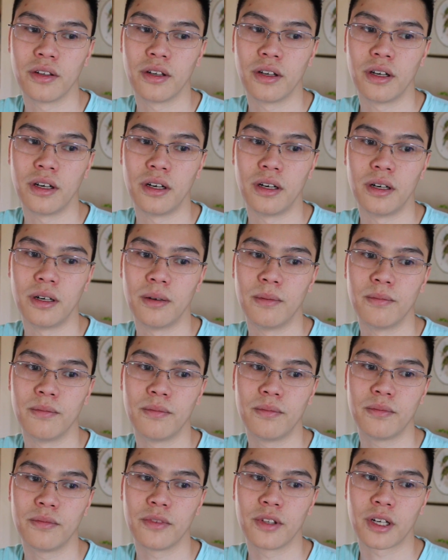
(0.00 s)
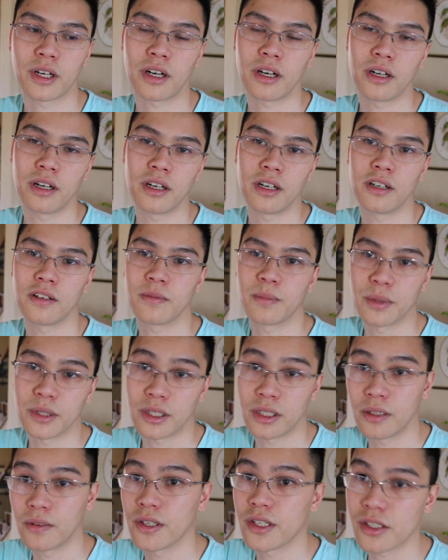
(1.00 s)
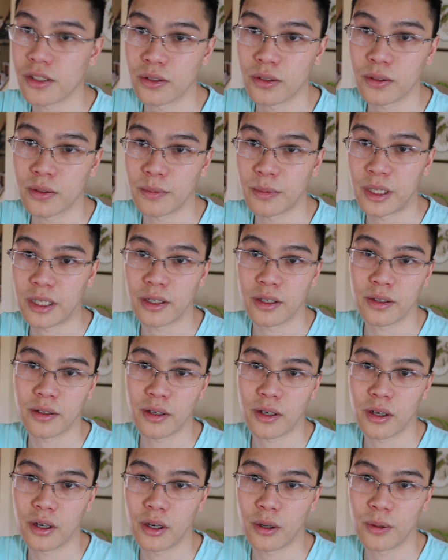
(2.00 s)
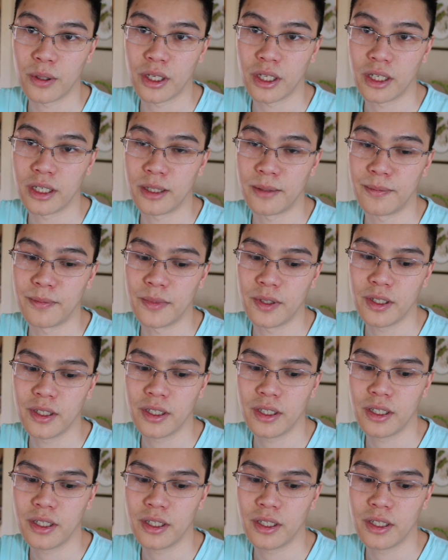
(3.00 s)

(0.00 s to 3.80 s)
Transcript: the car off, put the original OEM